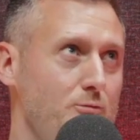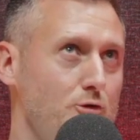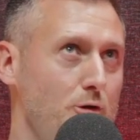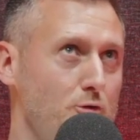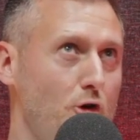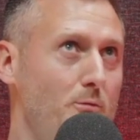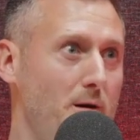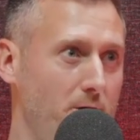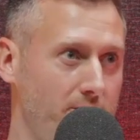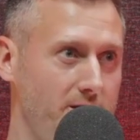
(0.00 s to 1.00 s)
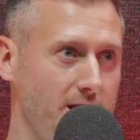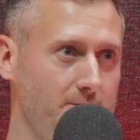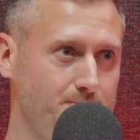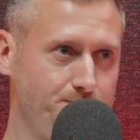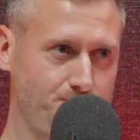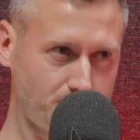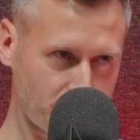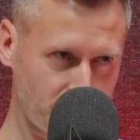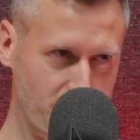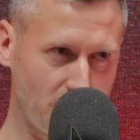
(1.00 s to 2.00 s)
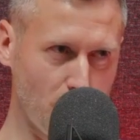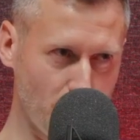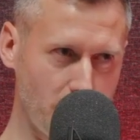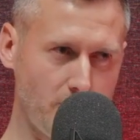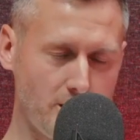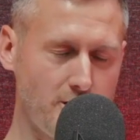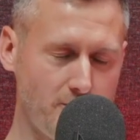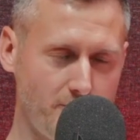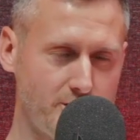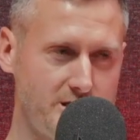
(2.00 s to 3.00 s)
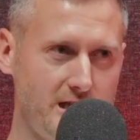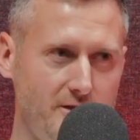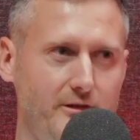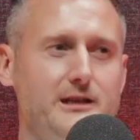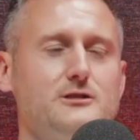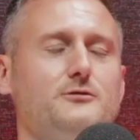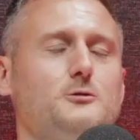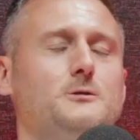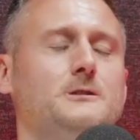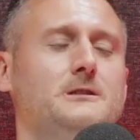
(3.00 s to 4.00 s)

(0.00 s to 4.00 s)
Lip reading: So it was on my birthday. The first day of the festival.